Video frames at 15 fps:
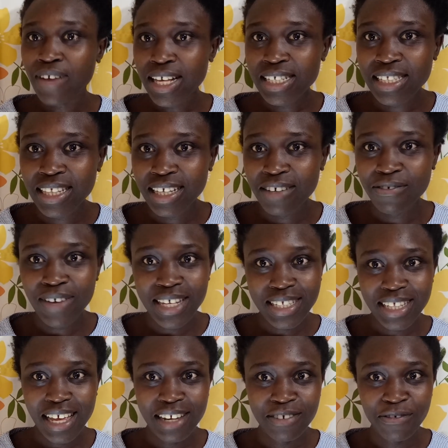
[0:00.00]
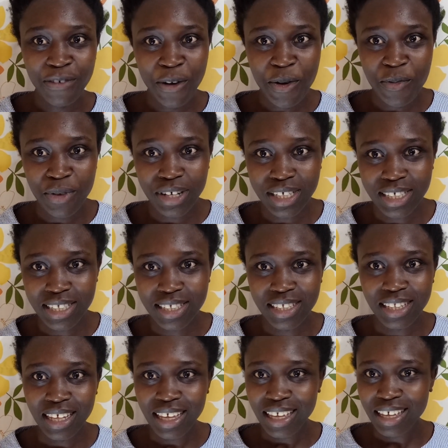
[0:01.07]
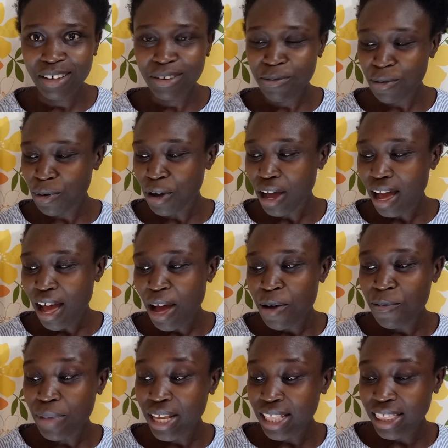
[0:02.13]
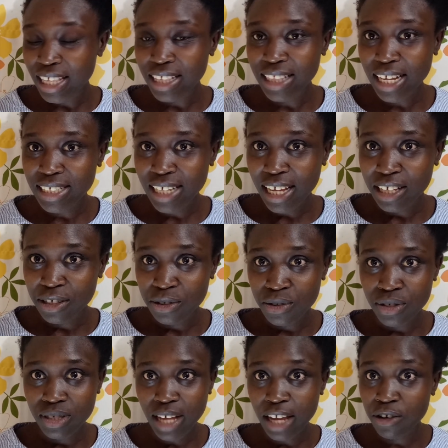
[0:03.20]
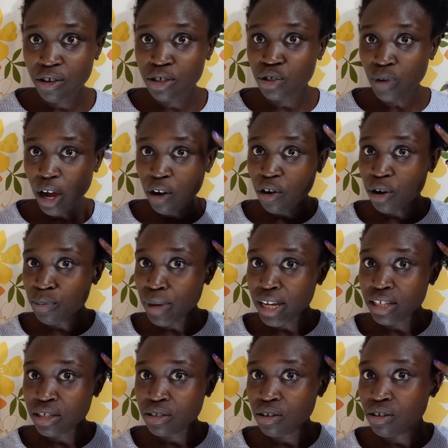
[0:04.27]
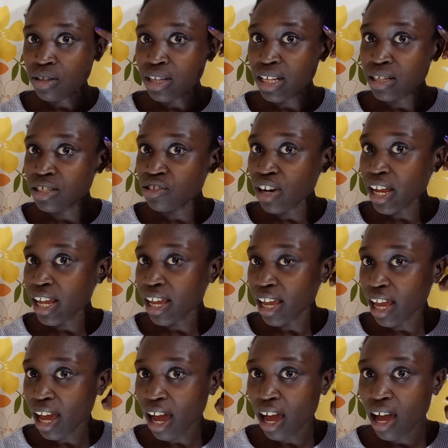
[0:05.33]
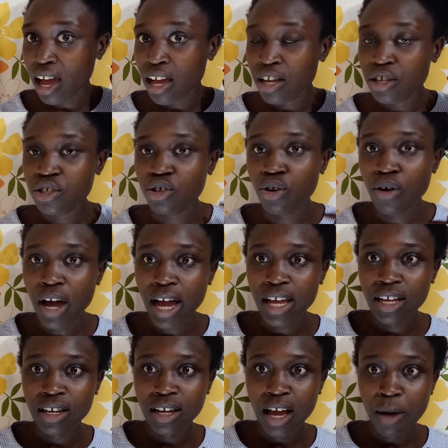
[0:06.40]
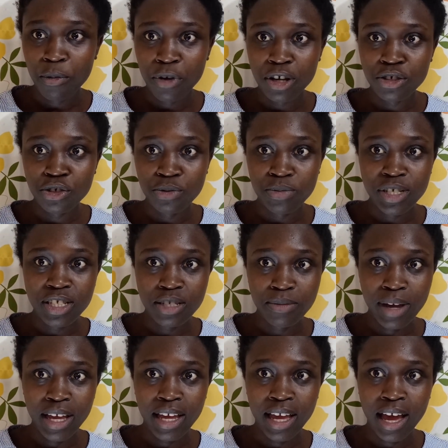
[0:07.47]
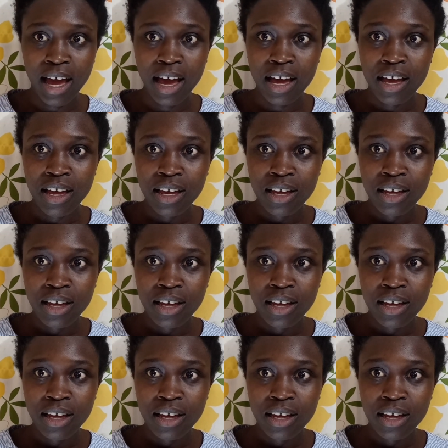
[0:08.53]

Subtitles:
first and foremost, the main thing that I use, I don't work on the dry hair, so I am going to mist my hair.